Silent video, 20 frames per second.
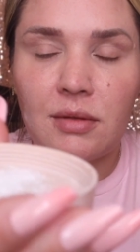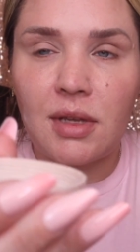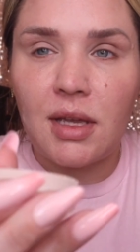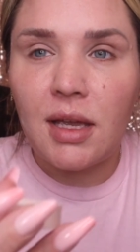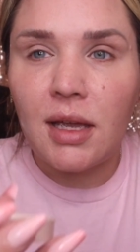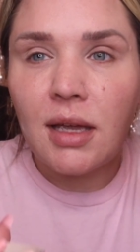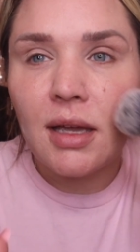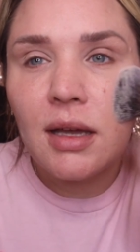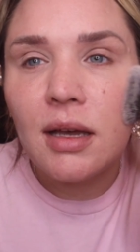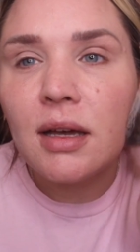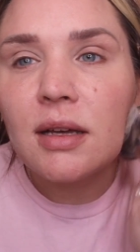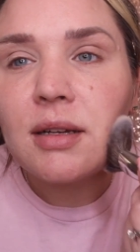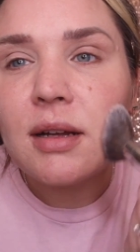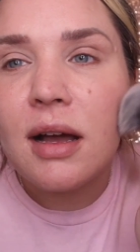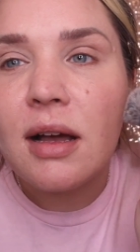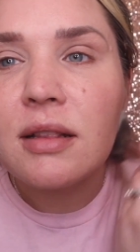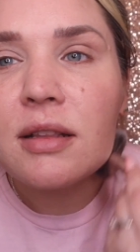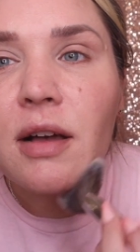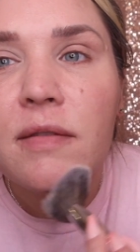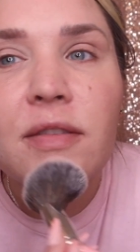And
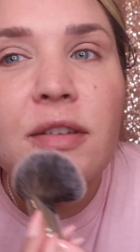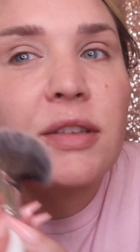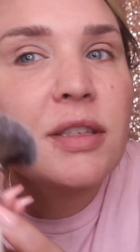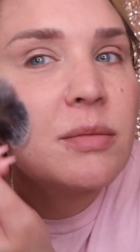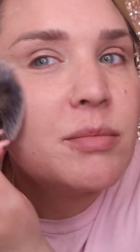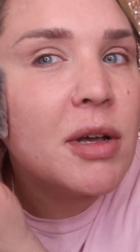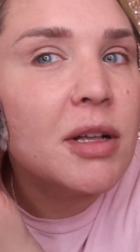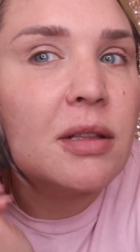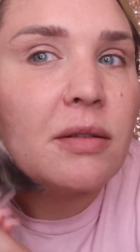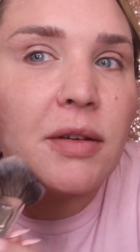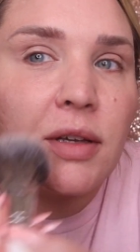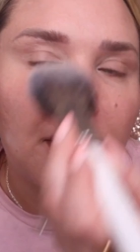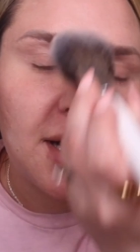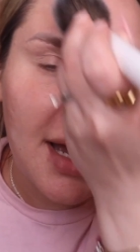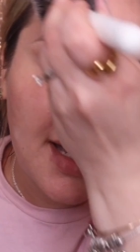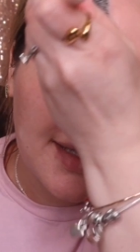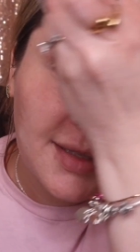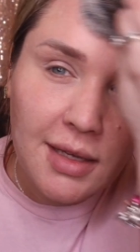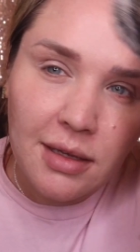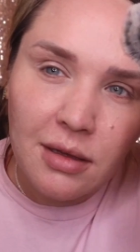I love the smell of it. It
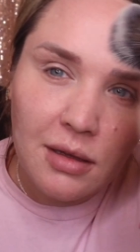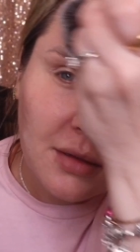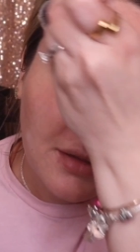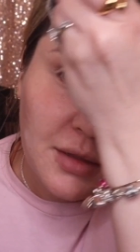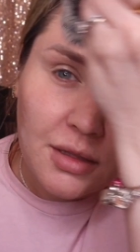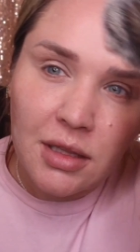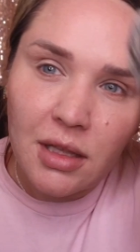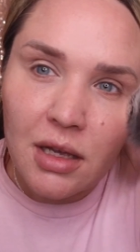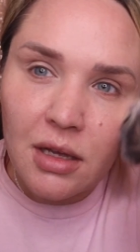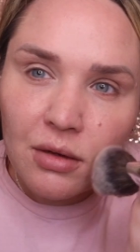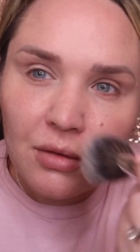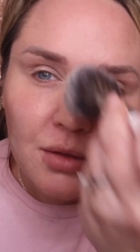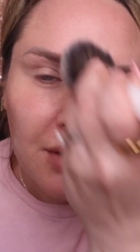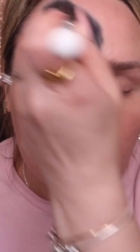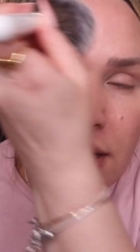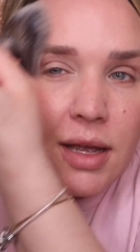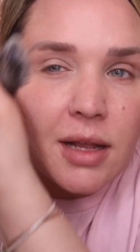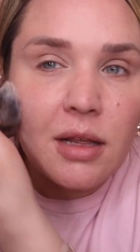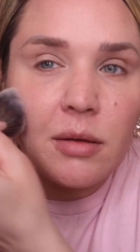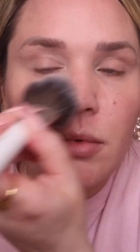has like a little
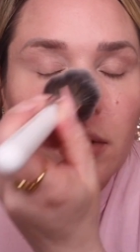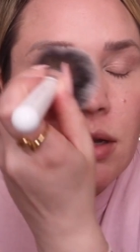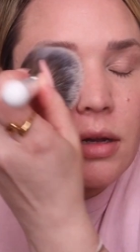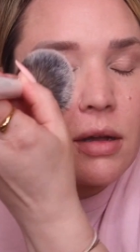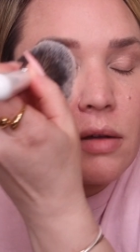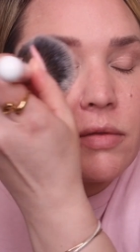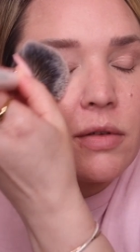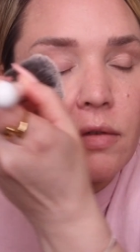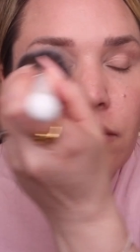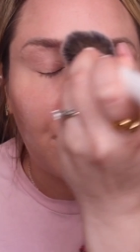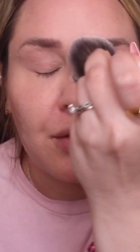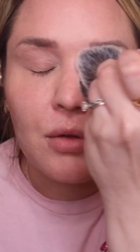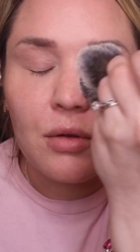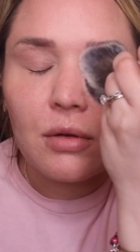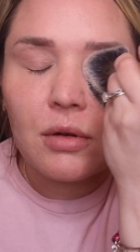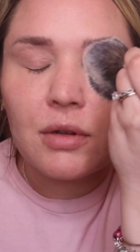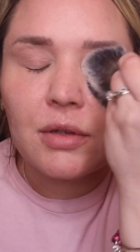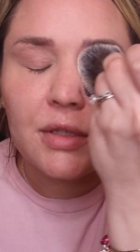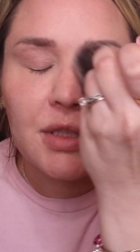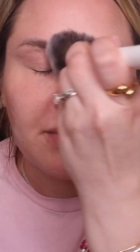tiny bit of a
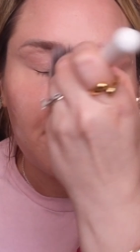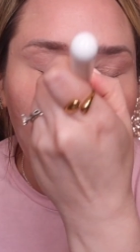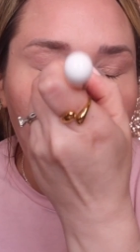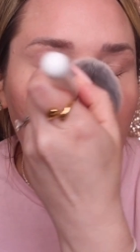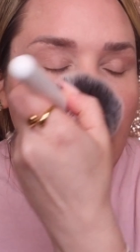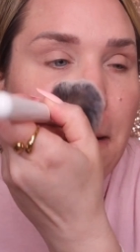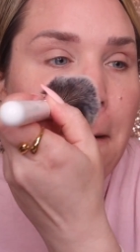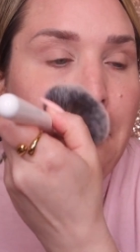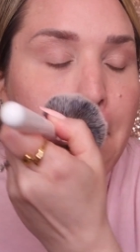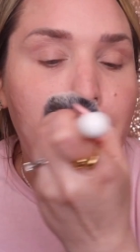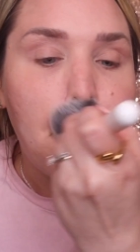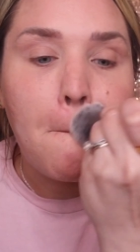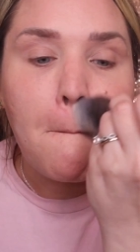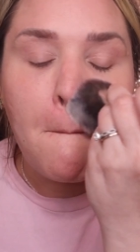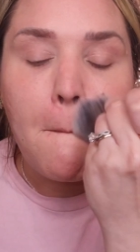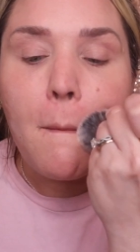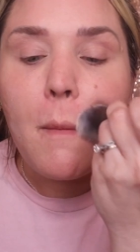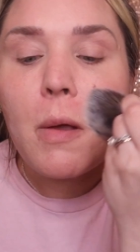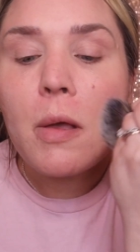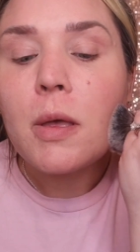floral smell.
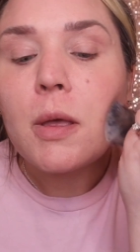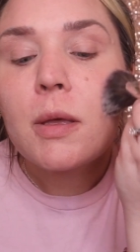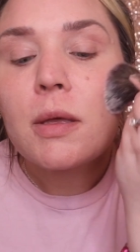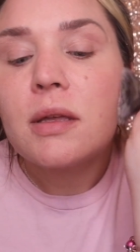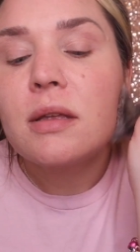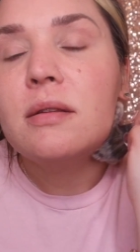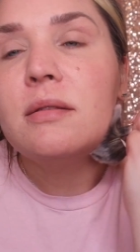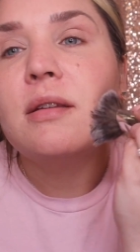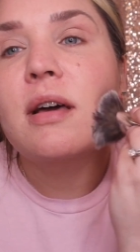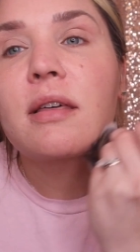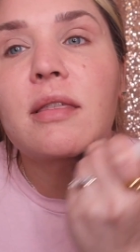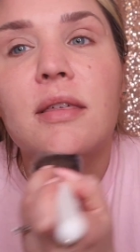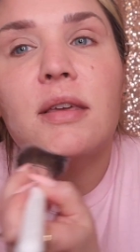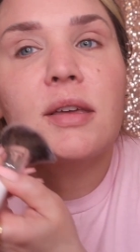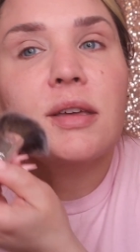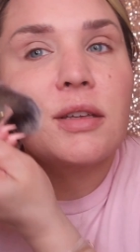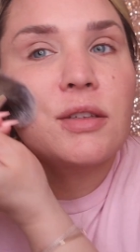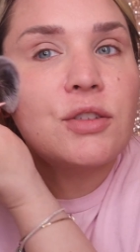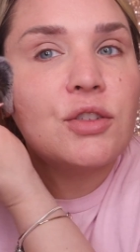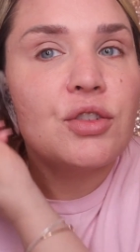
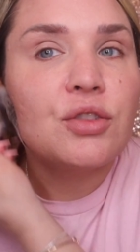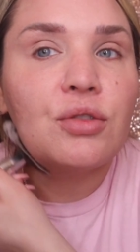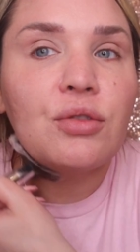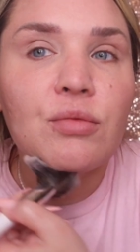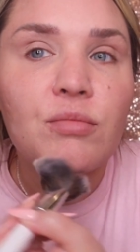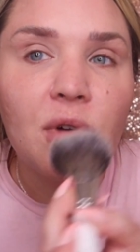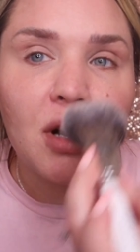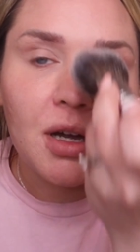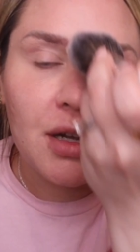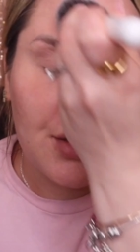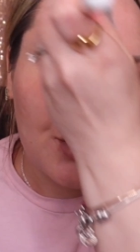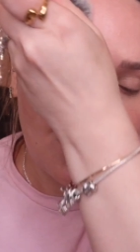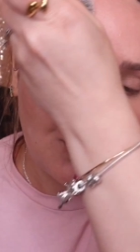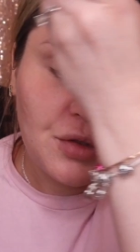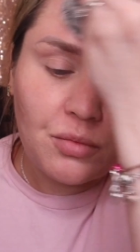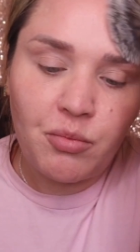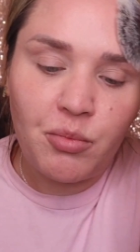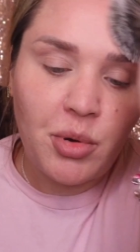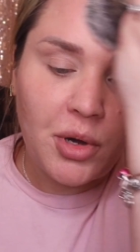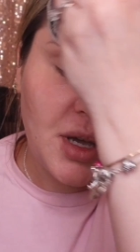Nothing too
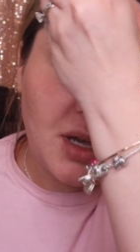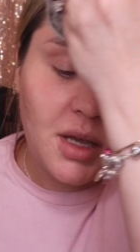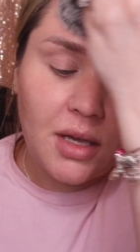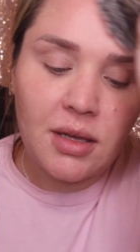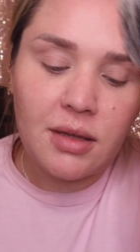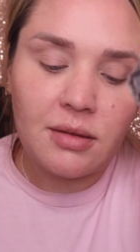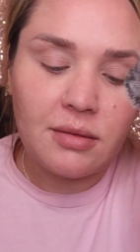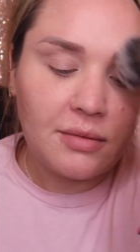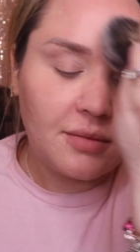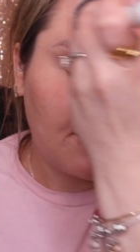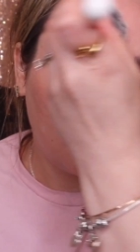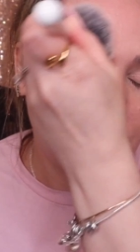much, but